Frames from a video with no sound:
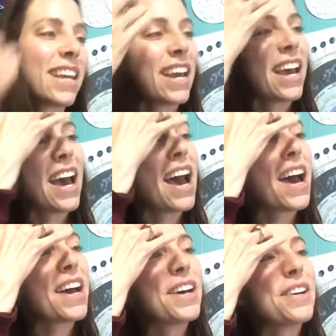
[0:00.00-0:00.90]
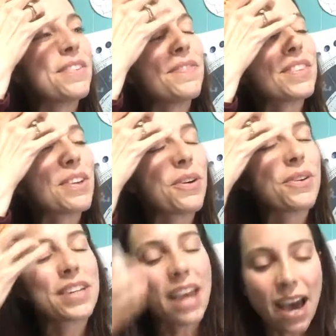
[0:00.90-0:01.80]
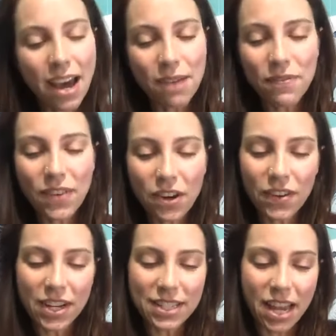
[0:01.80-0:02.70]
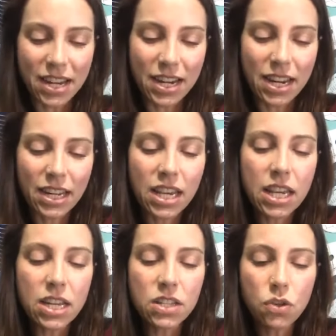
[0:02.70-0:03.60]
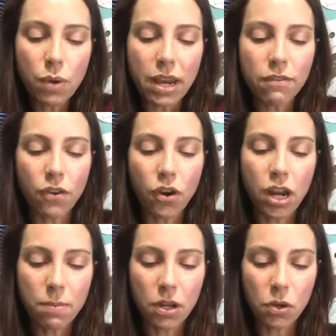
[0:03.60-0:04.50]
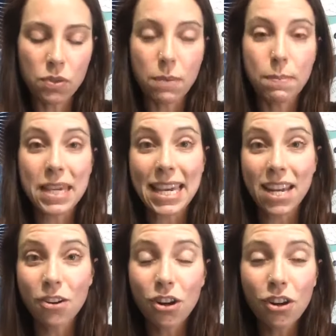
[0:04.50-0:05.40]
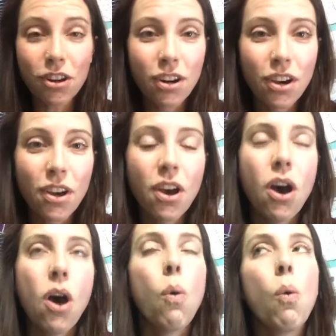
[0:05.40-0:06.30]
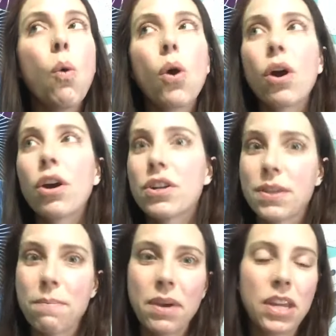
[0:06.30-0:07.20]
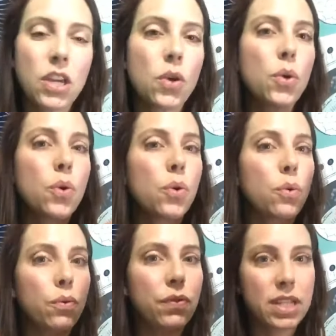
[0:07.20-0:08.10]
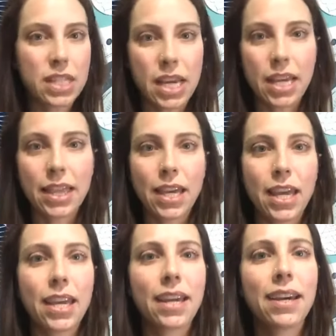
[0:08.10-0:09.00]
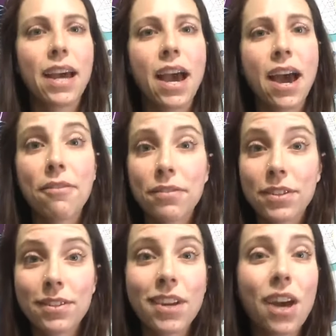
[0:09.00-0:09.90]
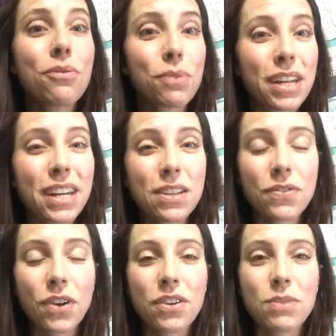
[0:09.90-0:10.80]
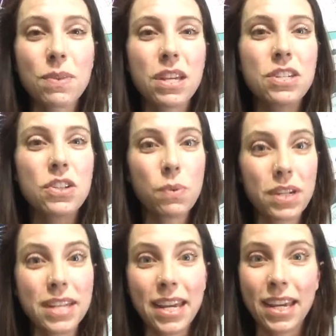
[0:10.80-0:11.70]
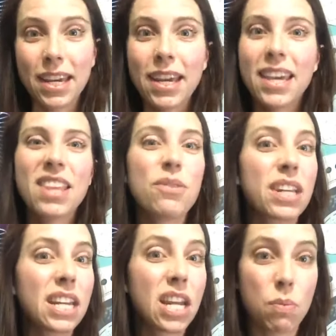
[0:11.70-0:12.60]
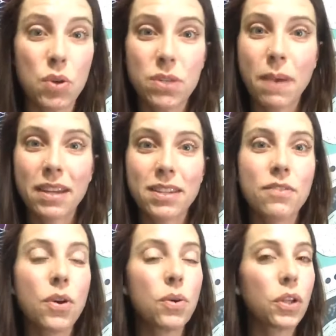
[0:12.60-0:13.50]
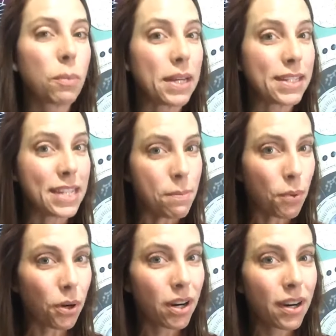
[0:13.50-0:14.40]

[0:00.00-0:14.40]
I'm very, very excited. It is great for anybody who's a beginner, or somebody who feels like they have done readings for others, but they just want to take it, they want to get another perspective, go a little bit deeper.